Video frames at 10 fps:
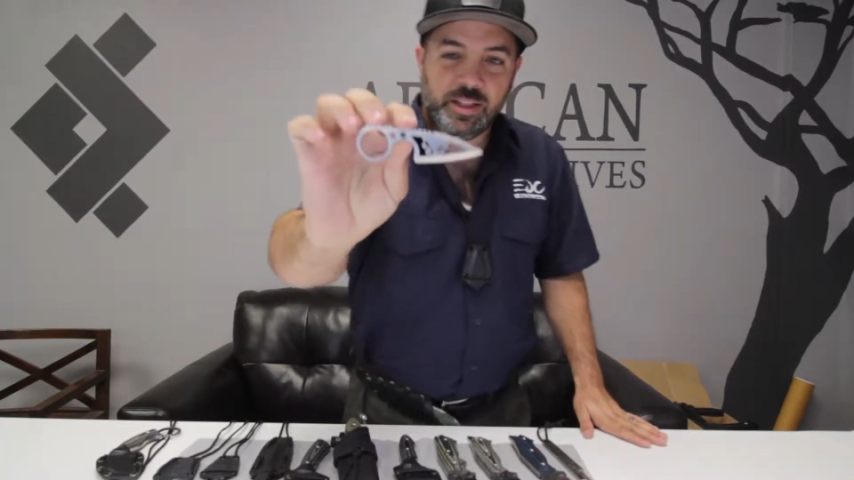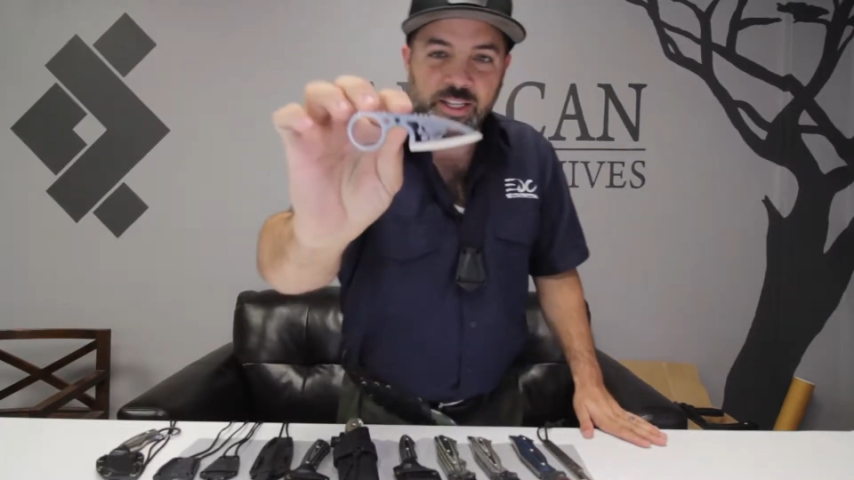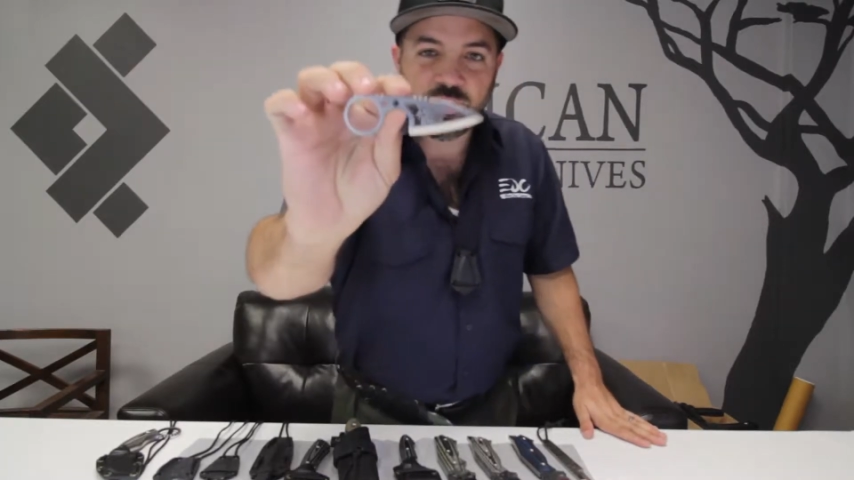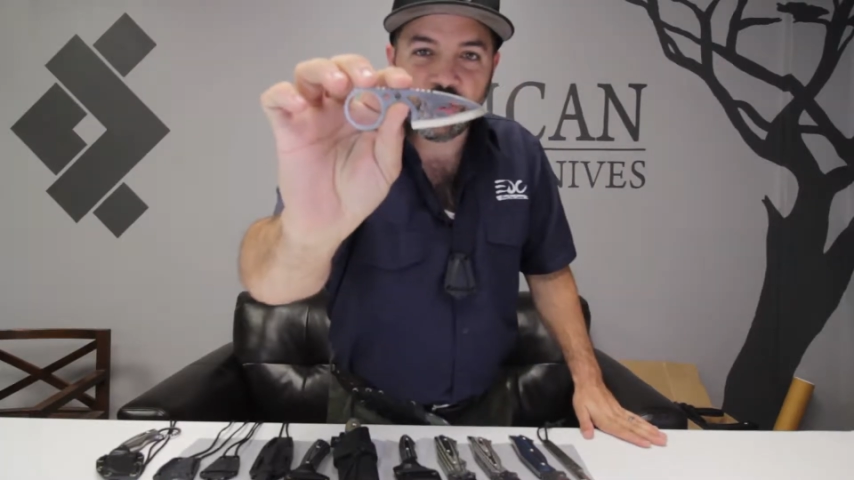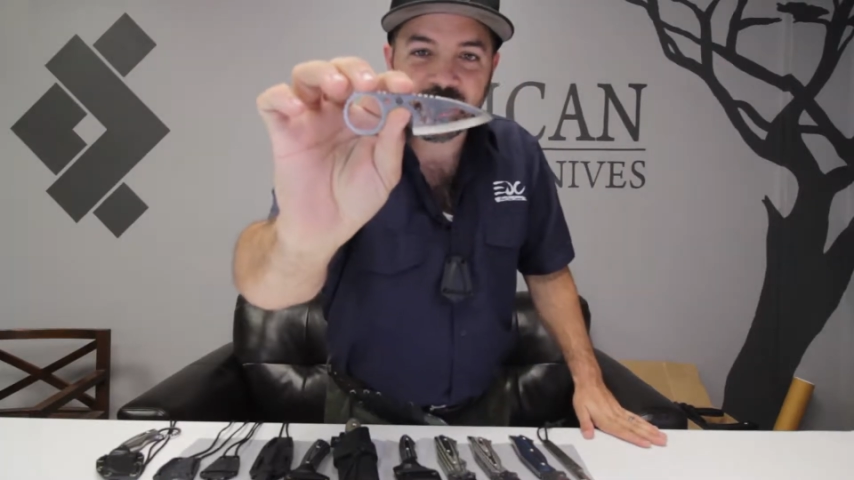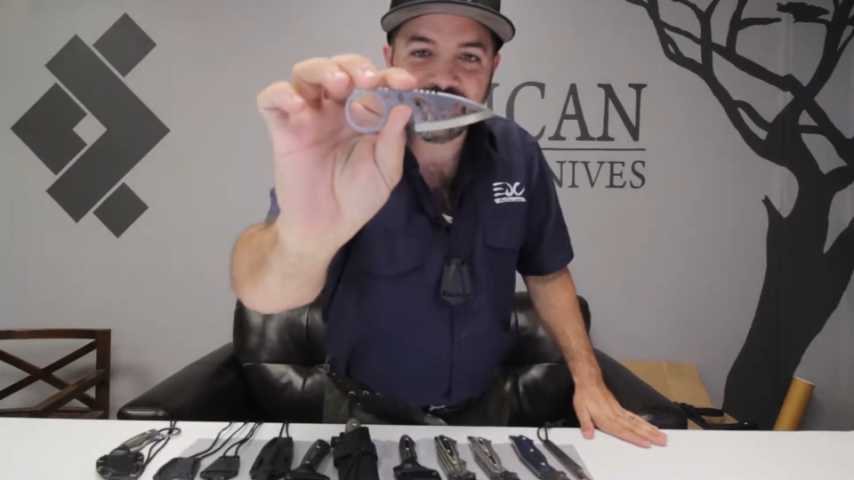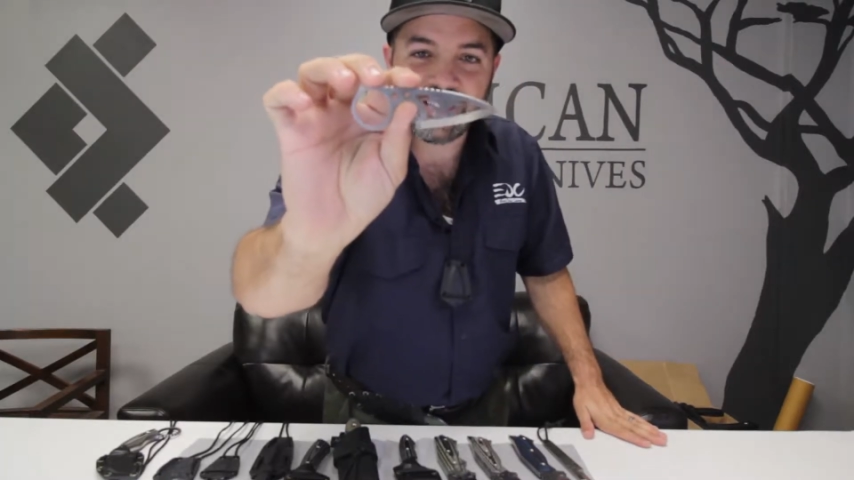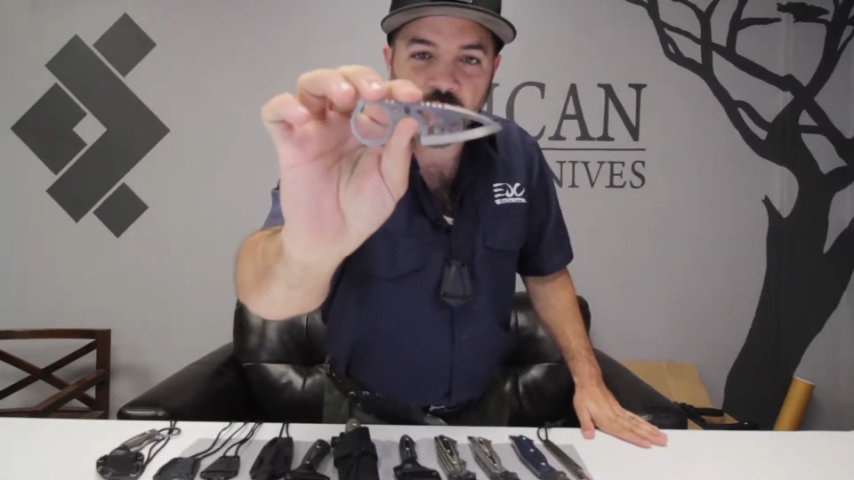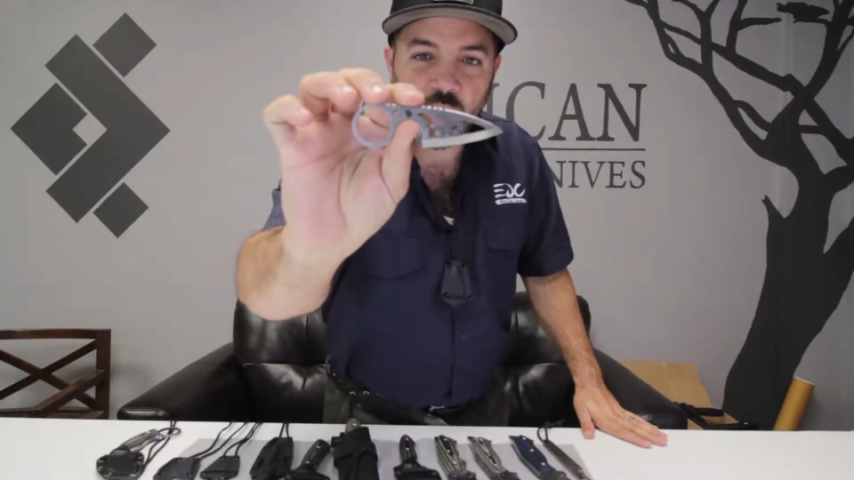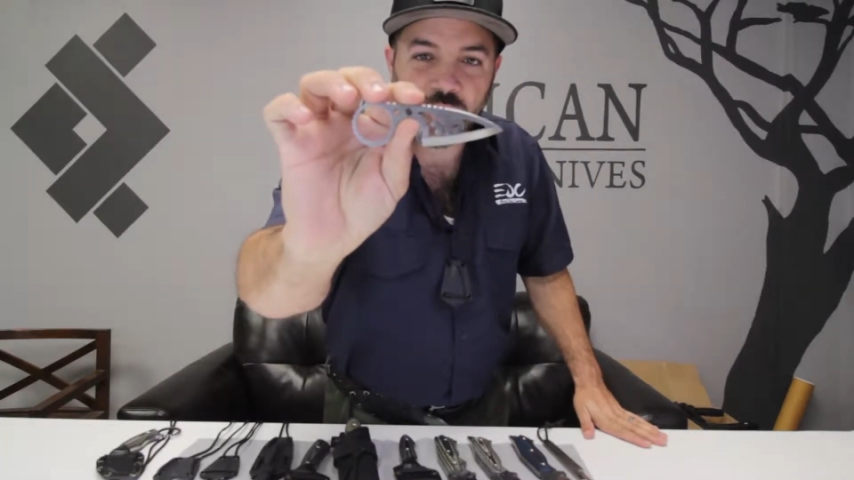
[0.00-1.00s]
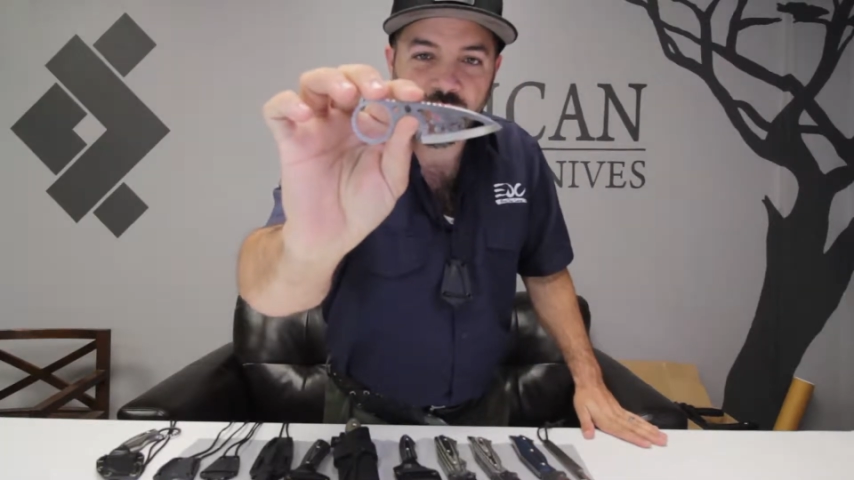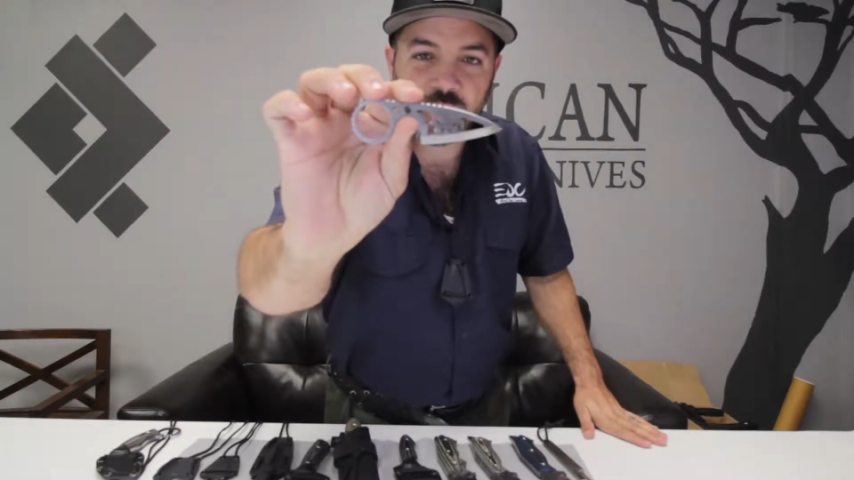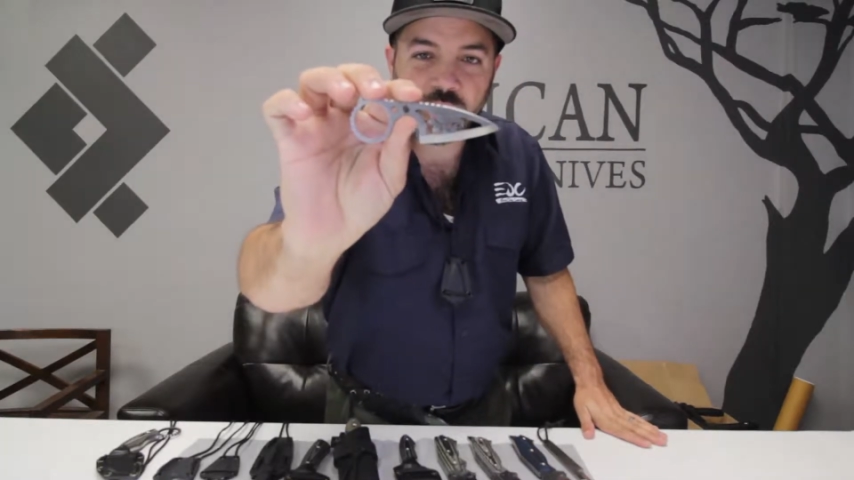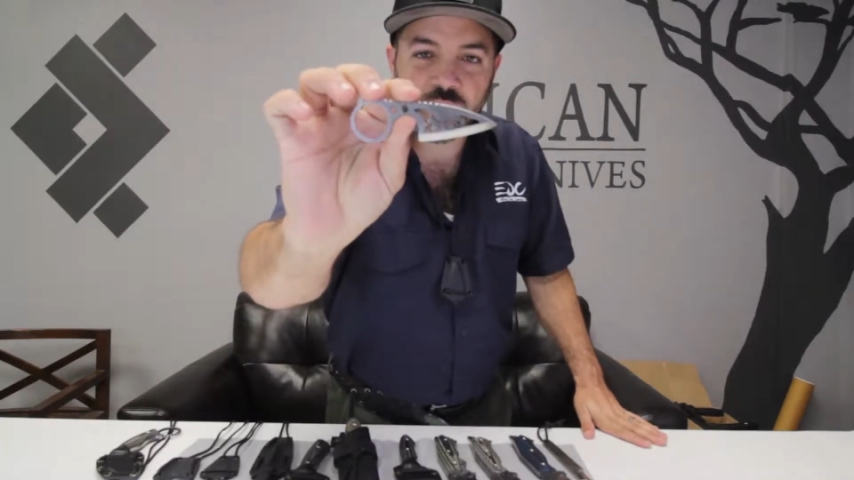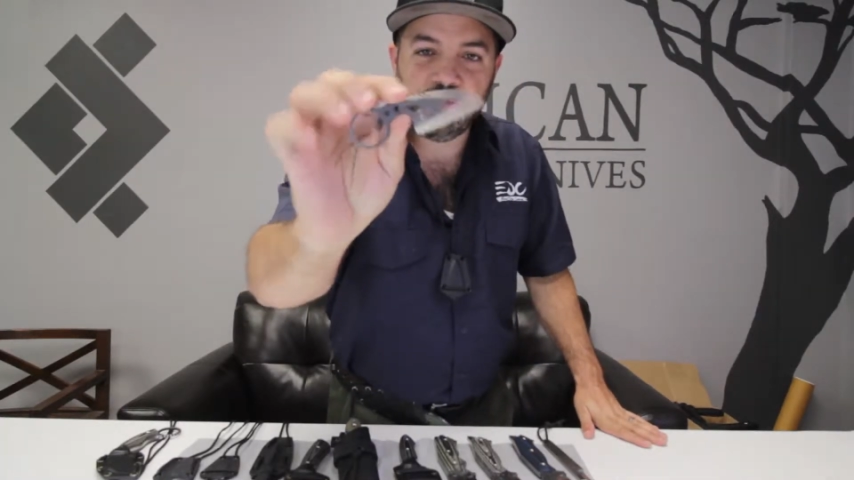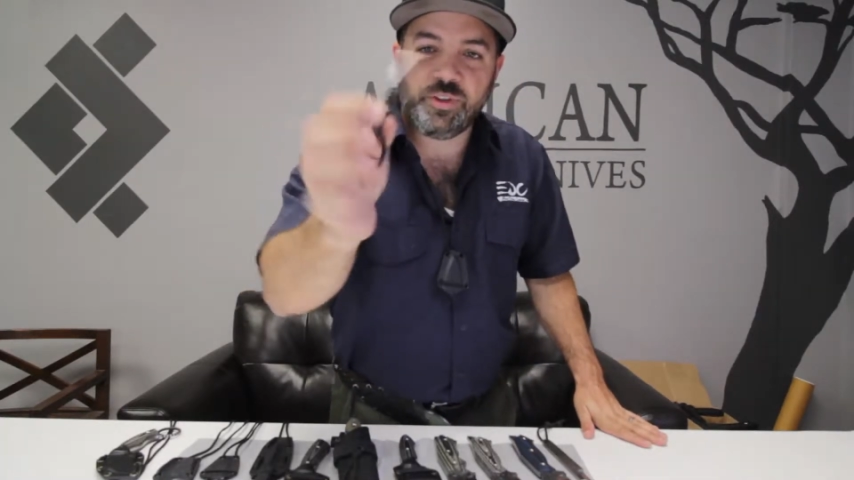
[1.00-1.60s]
These are the Skull Neckers